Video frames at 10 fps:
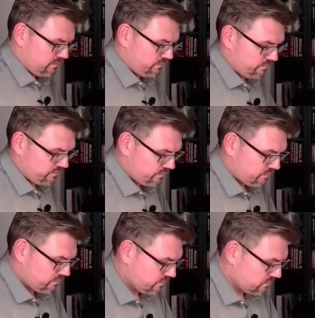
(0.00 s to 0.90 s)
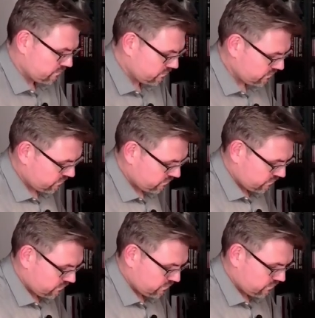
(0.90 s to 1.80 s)

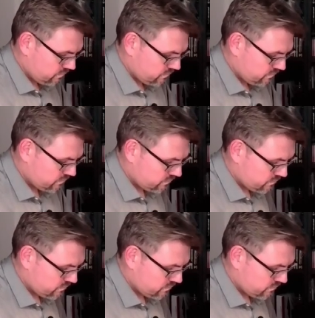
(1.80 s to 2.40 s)
(silence)